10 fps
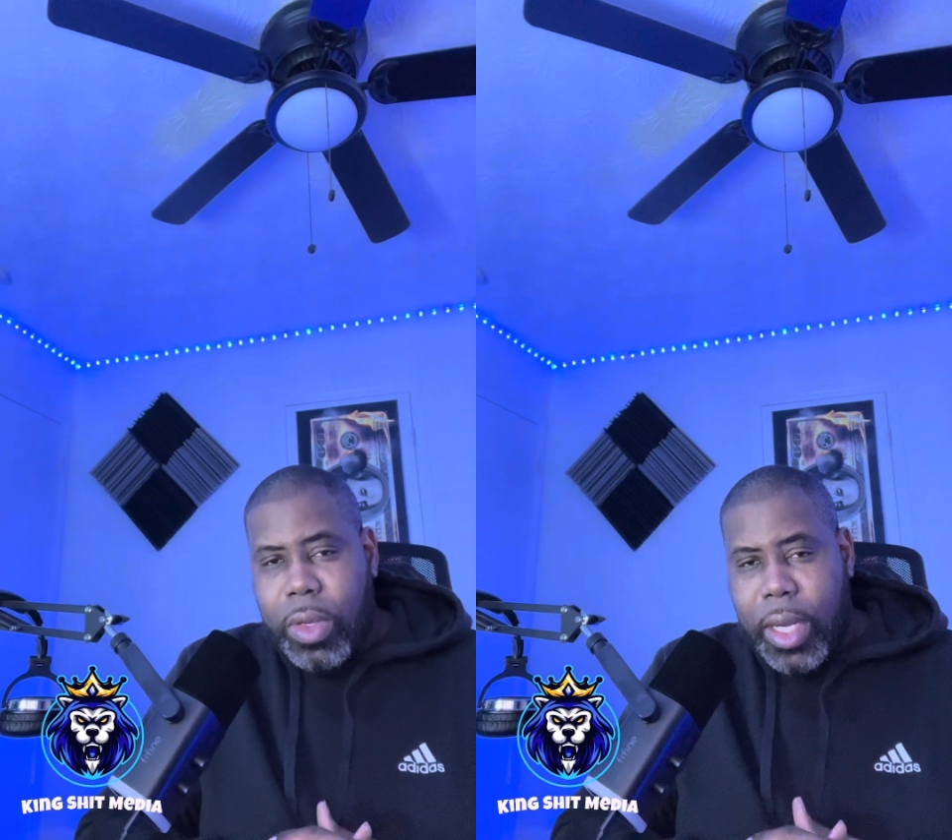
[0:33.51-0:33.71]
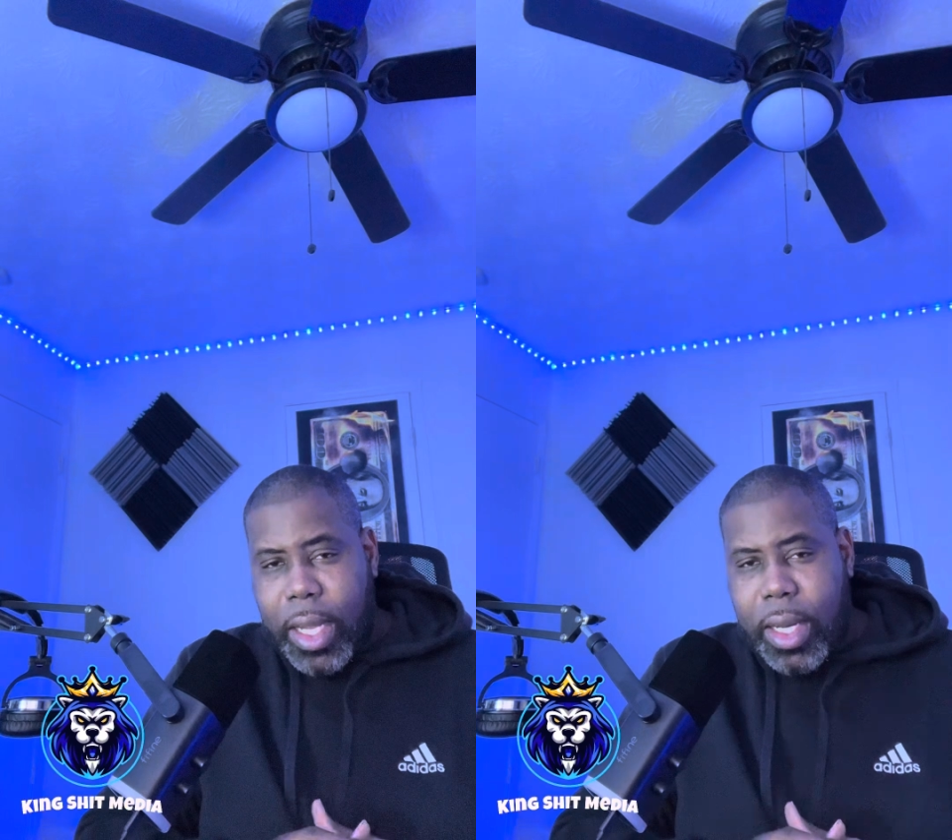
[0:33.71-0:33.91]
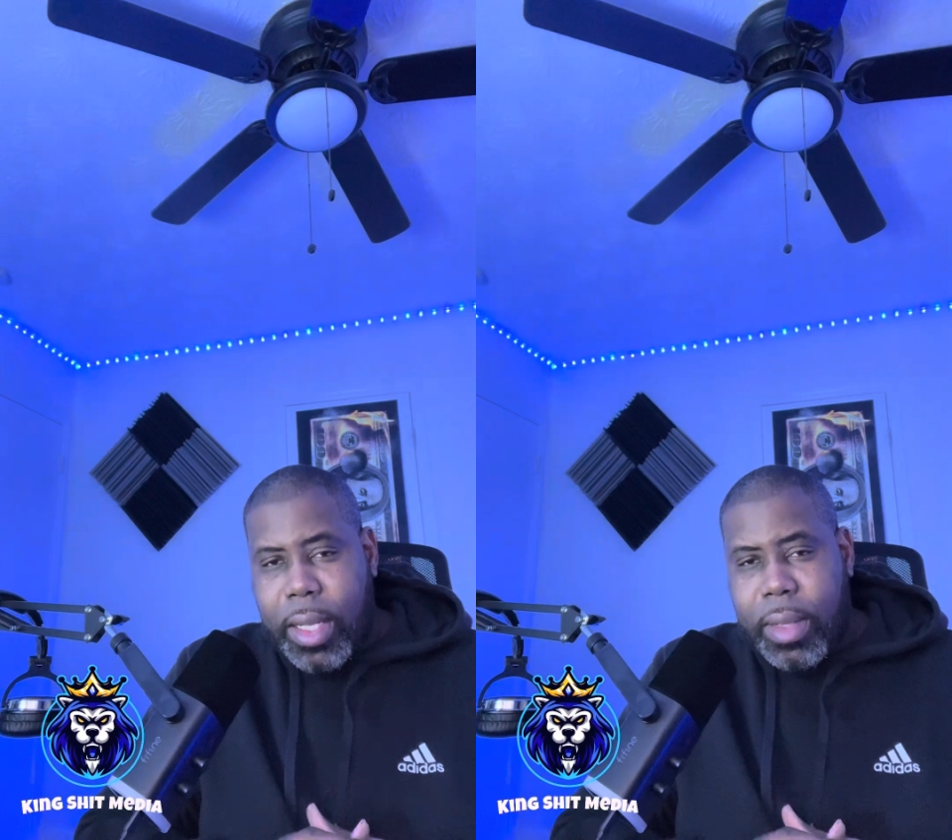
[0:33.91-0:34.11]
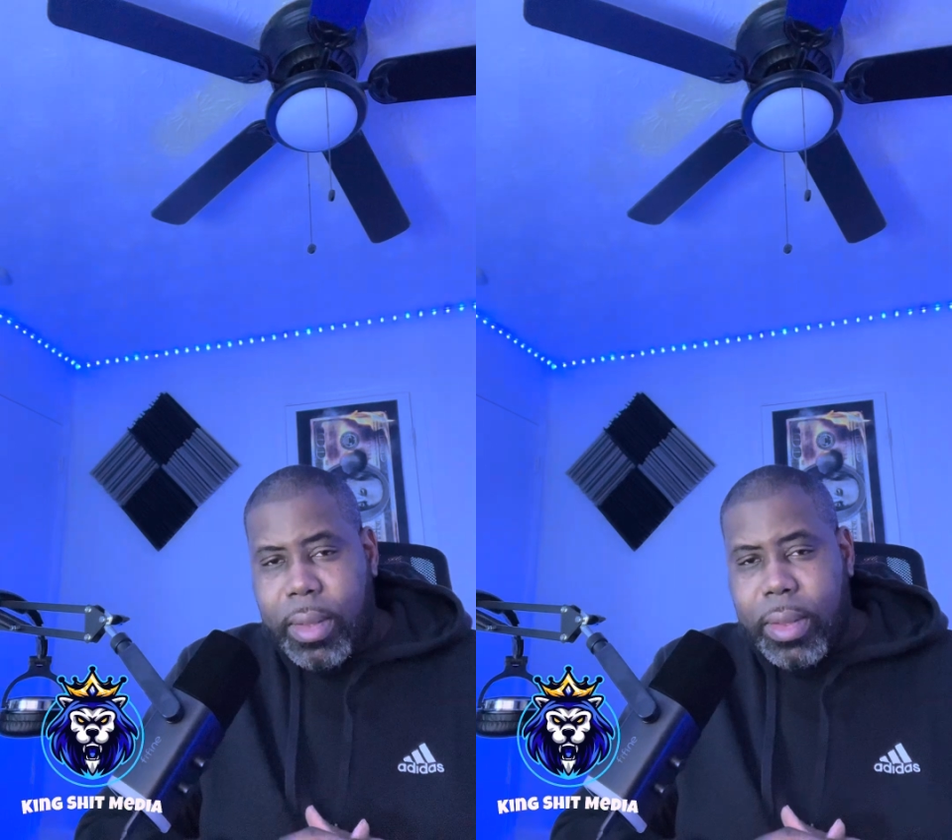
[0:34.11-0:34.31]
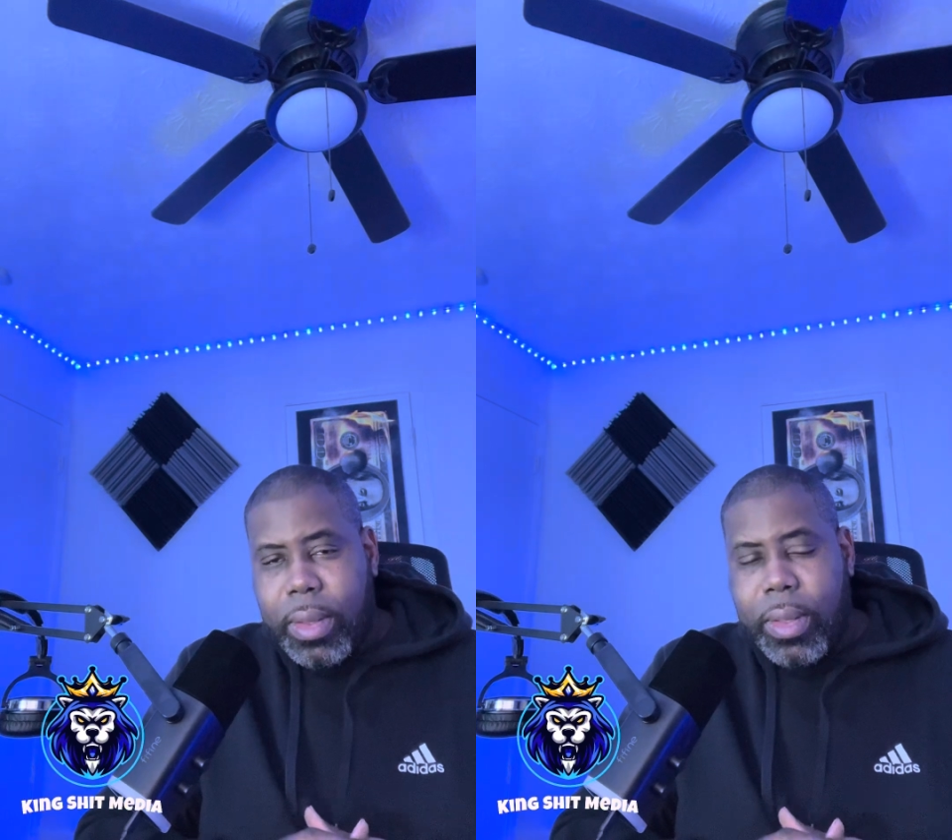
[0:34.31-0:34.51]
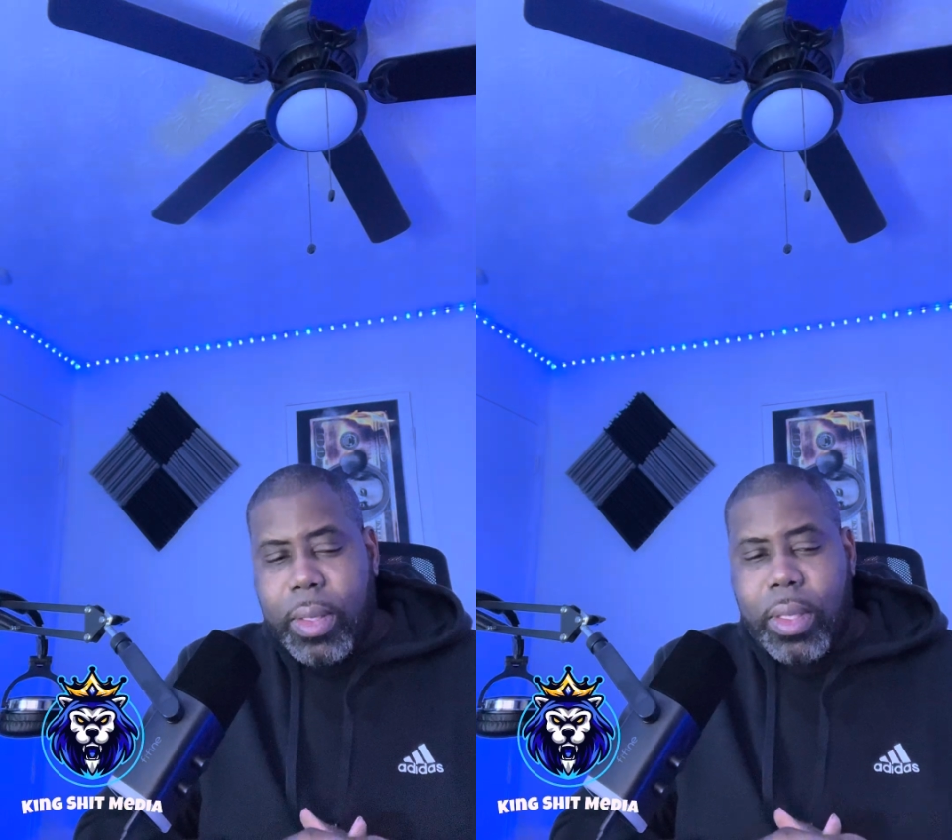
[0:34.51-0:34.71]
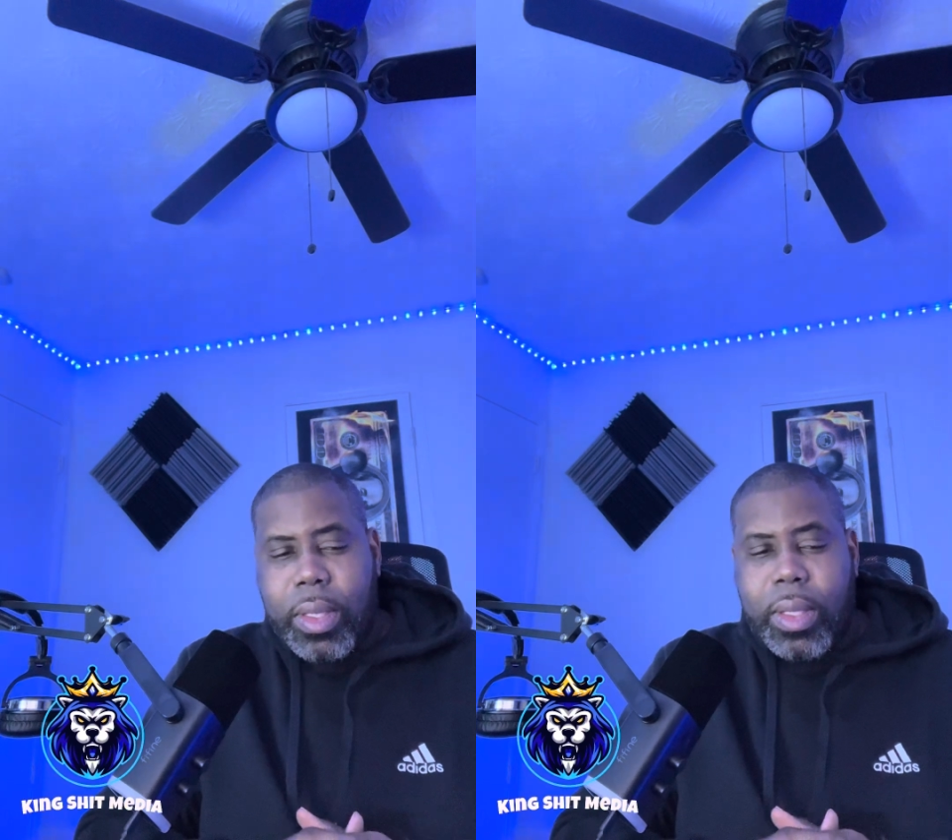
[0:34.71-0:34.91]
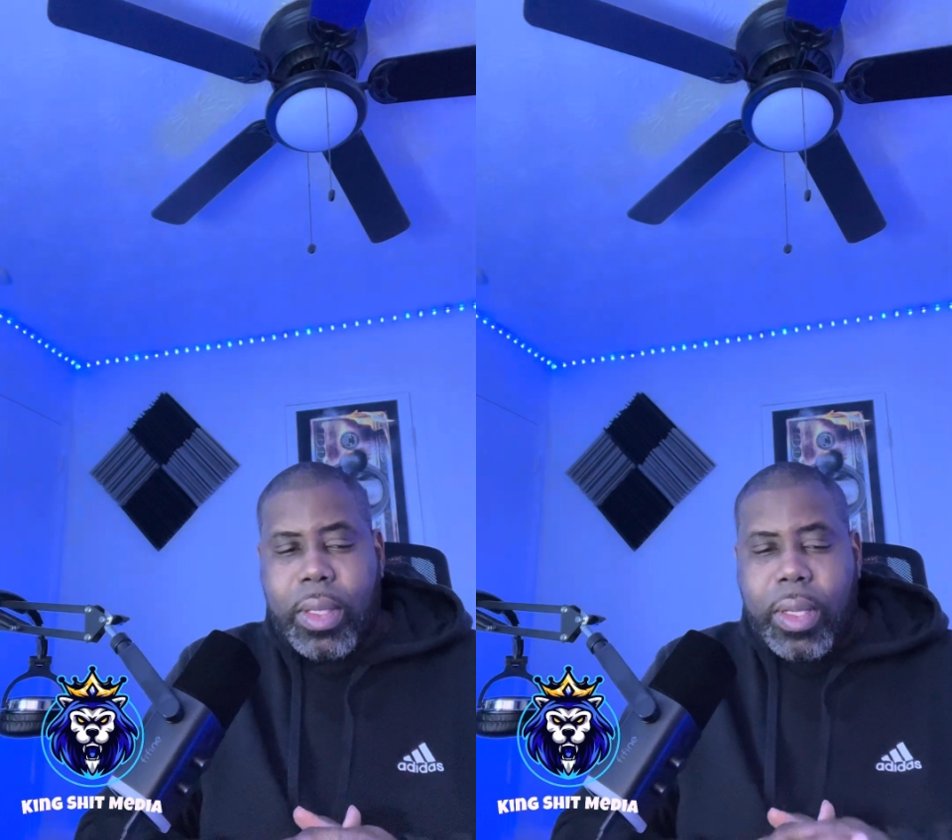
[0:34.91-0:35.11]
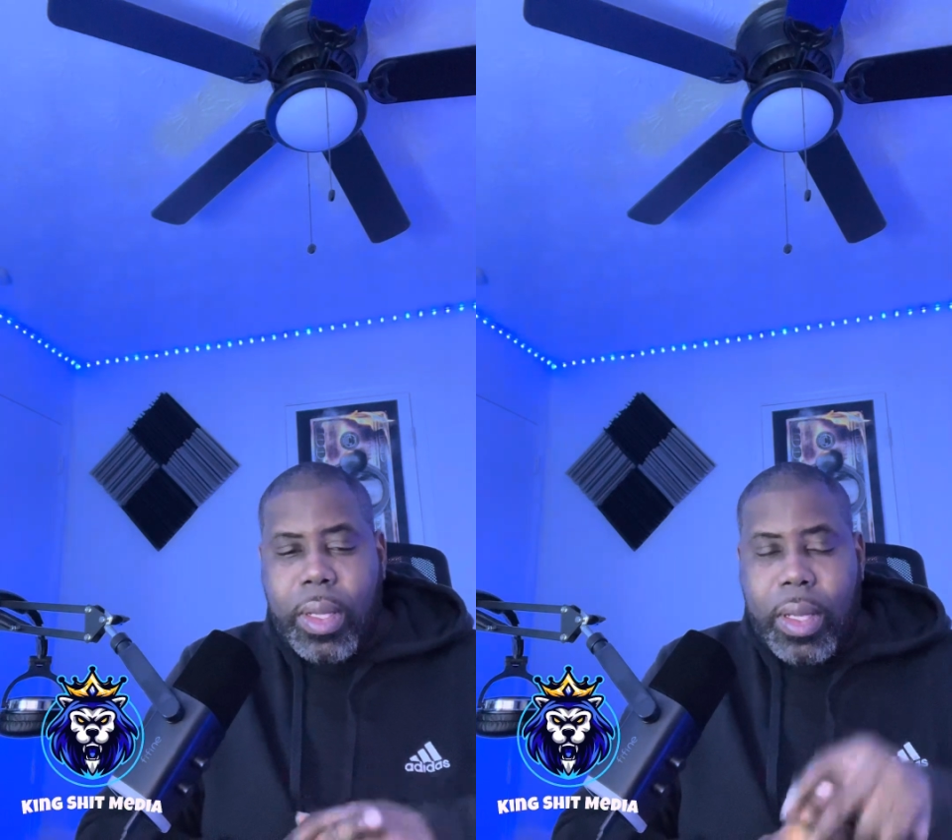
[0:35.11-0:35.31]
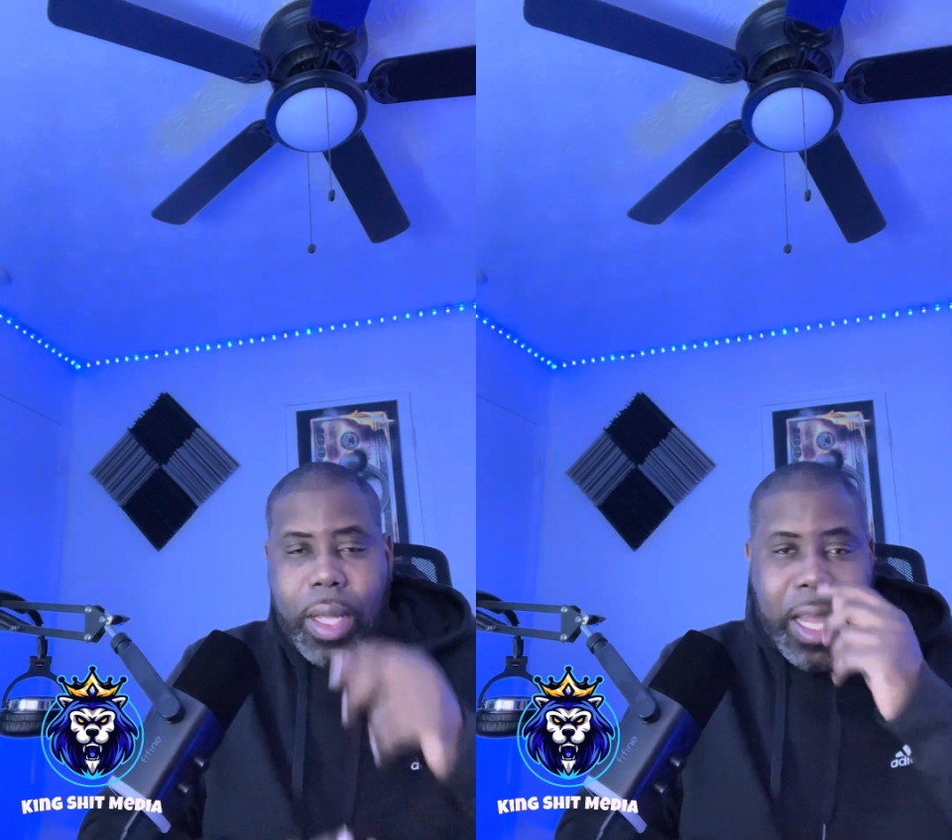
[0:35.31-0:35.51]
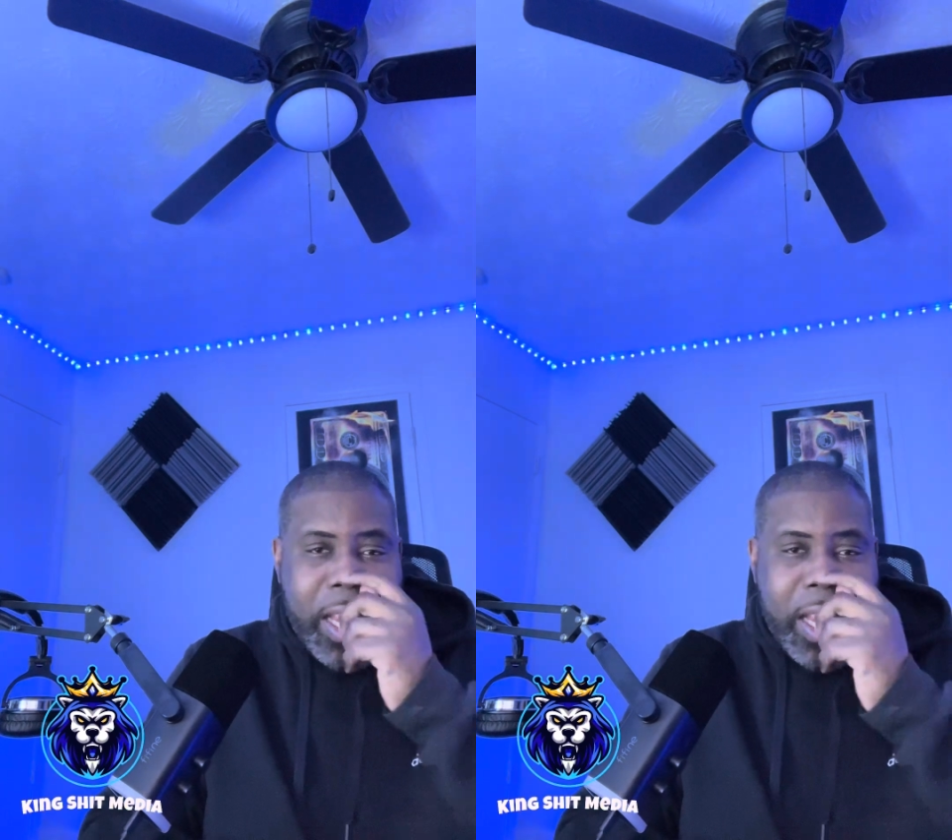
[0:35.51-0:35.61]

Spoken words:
lady and